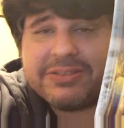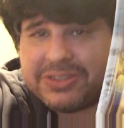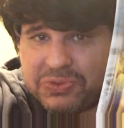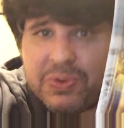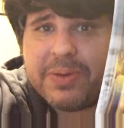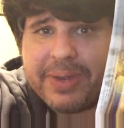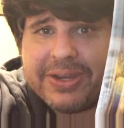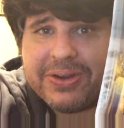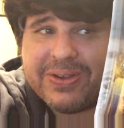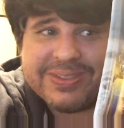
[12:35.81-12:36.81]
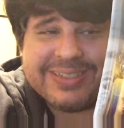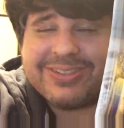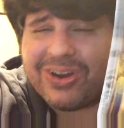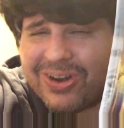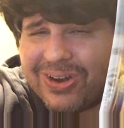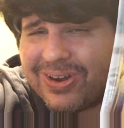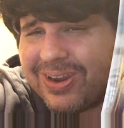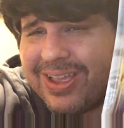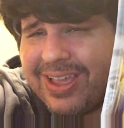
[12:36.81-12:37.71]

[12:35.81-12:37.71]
She's one of my girls. It's her,